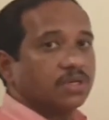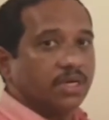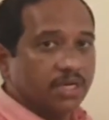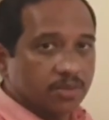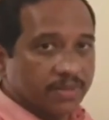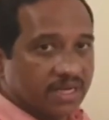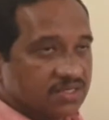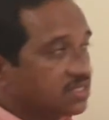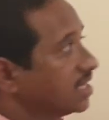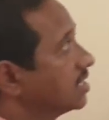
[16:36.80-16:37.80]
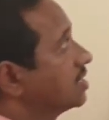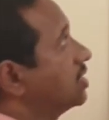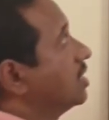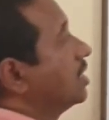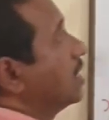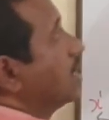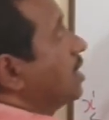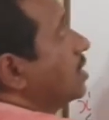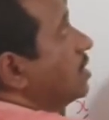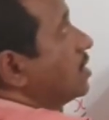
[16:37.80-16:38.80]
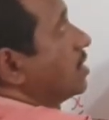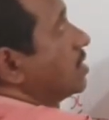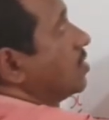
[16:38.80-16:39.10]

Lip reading: It means that here